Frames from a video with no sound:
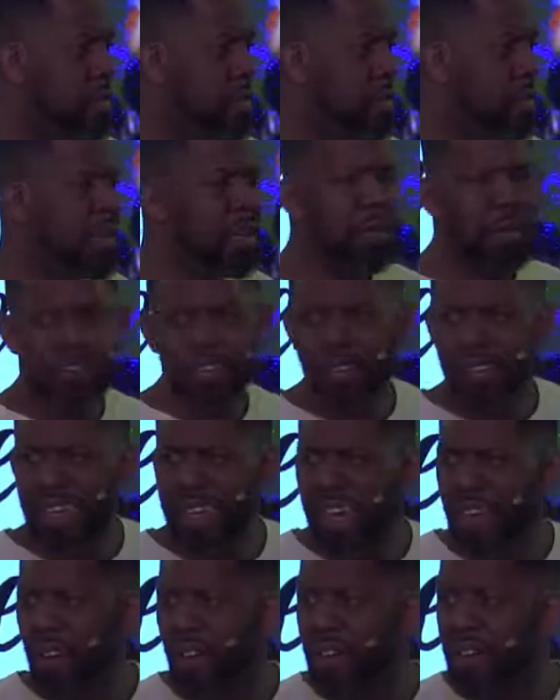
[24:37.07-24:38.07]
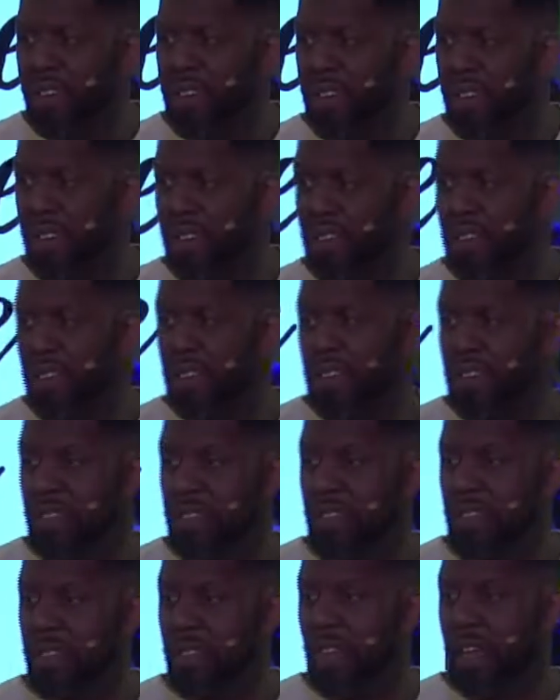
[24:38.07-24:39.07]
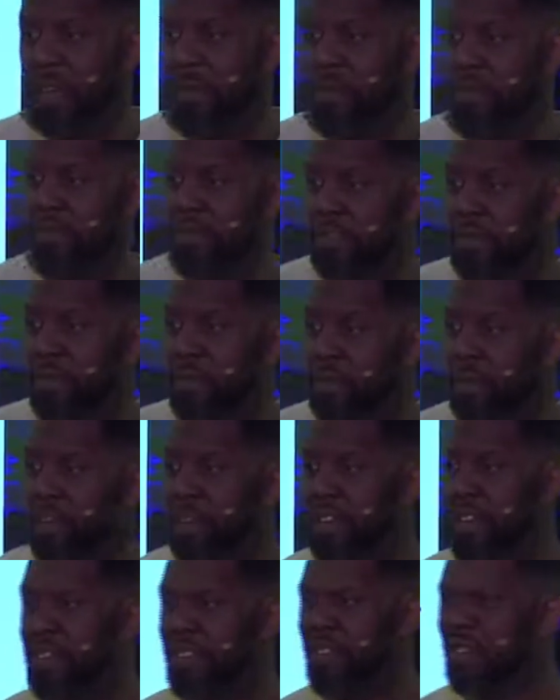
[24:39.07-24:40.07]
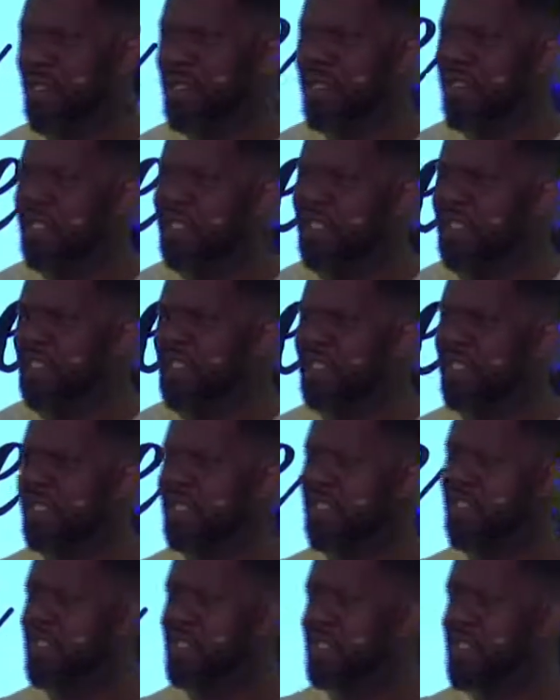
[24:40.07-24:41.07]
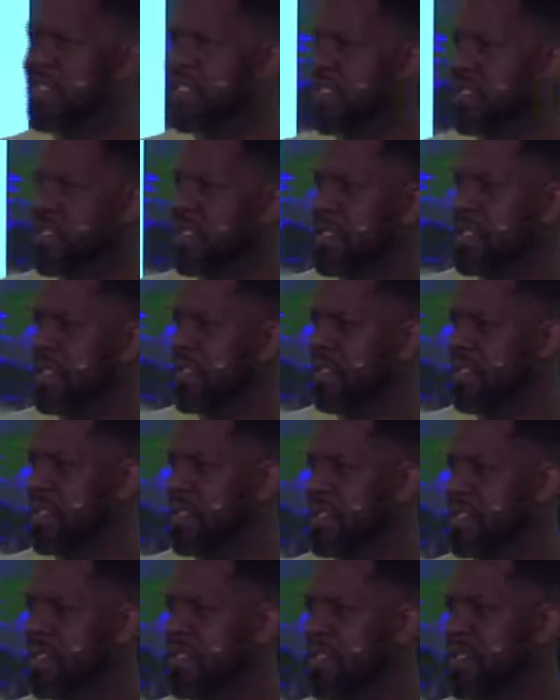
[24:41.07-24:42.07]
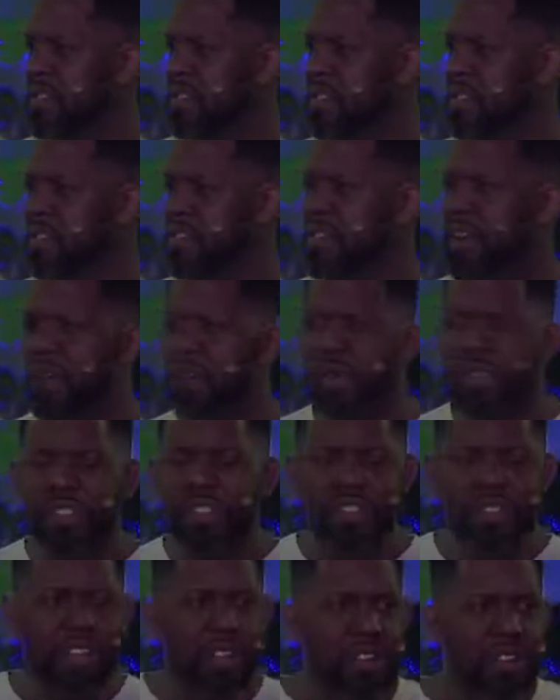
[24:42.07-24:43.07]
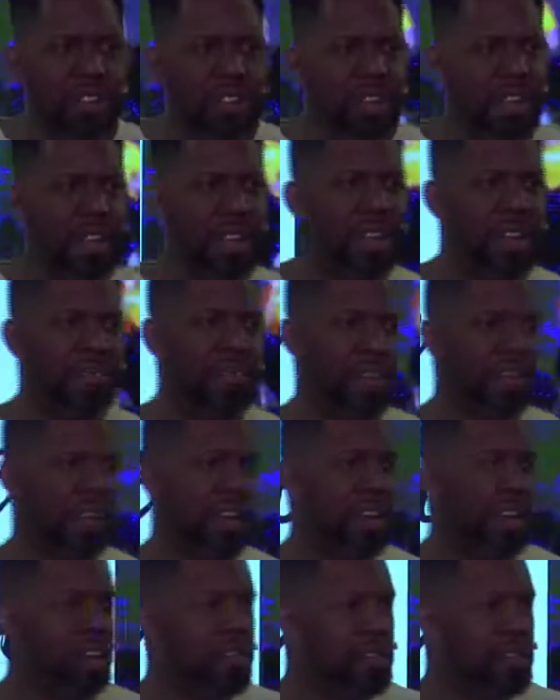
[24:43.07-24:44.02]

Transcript: Think about your character. And most importantly, your consistency. John, what does that look like every day?